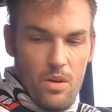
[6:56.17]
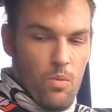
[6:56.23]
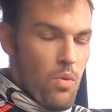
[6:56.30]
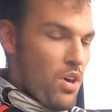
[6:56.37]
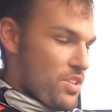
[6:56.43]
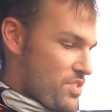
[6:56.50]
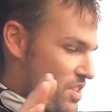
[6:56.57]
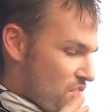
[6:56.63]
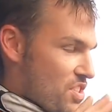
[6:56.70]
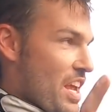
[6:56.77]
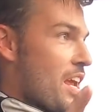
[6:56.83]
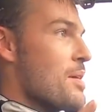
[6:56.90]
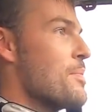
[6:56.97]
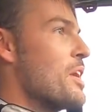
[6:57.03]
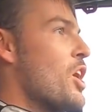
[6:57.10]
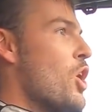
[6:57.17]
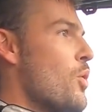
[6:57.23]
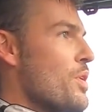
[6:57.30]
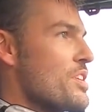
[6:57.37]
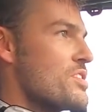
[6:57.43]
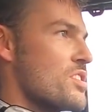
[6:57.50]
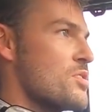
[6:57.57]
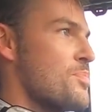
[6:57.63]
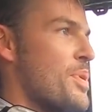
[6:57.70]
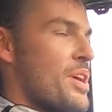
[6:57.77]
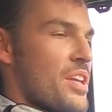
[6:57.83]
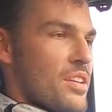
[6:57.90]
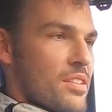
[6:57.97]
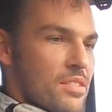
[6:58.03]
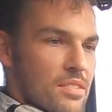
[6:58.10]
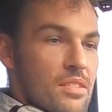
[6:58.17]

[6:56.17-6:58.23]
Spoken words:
was the same it always has been.